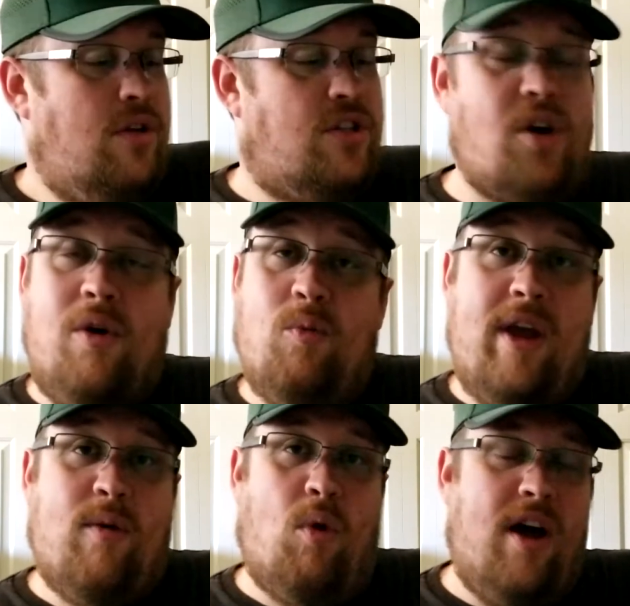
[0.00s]
So in
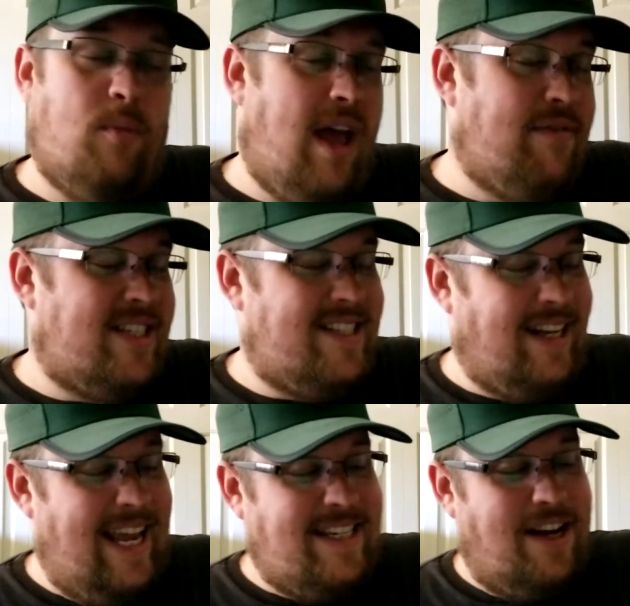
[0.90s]
week one, we have a slate